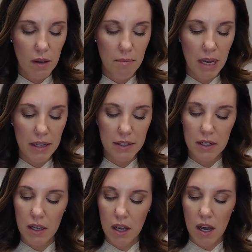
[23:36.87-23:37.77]
But
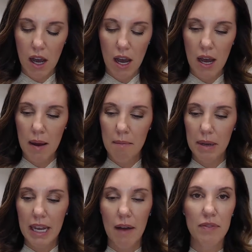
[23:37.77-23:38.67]

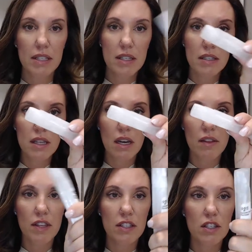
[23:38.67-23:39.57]
yeah, this is
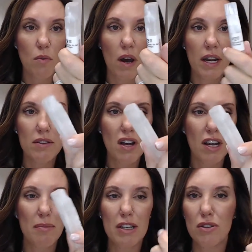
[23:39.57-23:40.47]
the wand I was
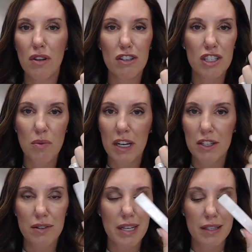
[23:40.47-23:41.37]
talking about,
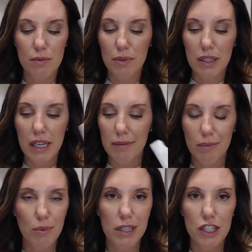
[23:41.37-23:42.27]
$2.22, really,
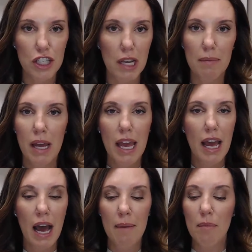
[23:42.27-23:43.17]
really cheap.
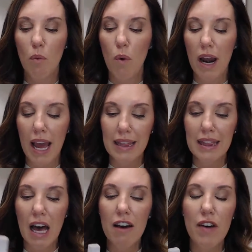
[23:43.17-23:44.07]
What I
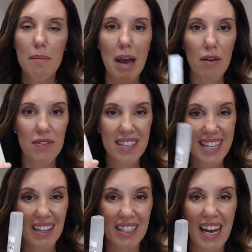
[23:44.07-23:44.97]
love about the
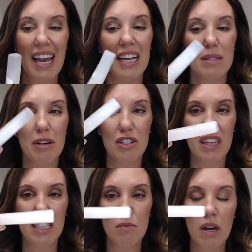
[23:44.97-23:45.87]
selenite, especially
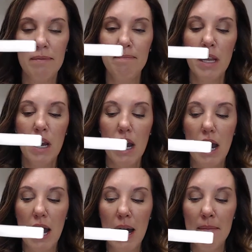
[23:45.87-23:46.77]
this one,
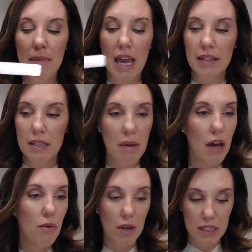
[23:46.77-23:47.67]
and some
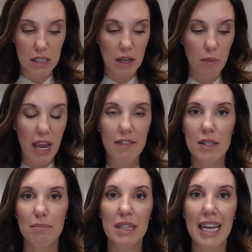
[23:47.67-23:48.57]
other ones, and we have
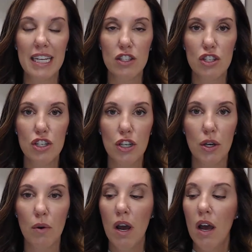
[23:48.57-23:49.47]
some plates
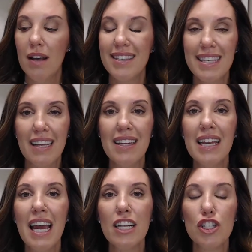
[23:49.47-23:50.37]
too.
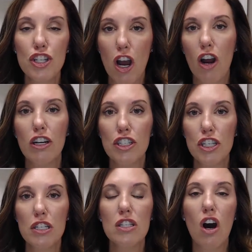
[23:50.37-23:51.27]
Selenite
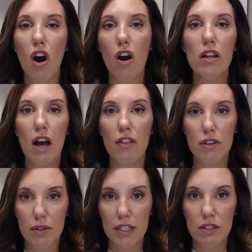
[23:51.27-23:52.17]
charges all other
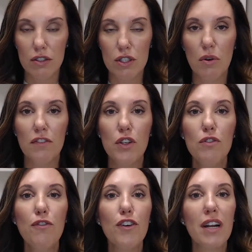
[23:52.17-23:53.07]
crystals. So if you
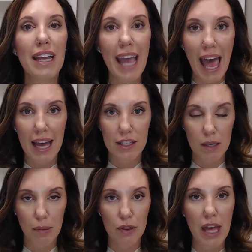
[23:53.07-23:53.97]
forget
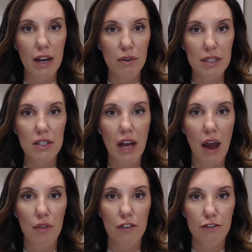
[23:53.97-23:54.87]
to put that crystal
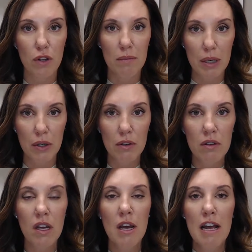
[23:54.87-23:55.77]
out in the full
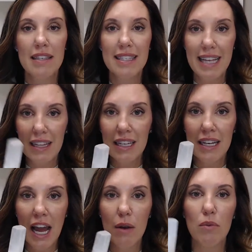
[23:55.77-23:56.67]
moon,
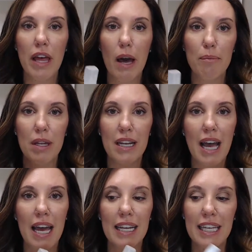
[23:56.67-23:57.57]
selenite will help you to
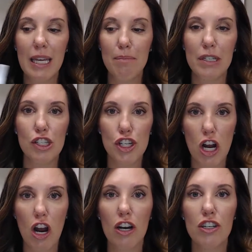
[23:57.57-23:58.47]
kind of keep it
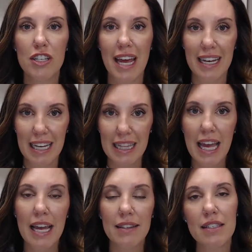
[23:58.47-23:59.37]
charged and
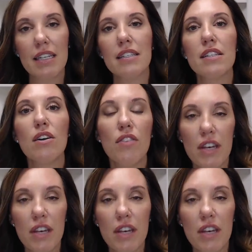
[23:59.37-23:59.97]
cleansed until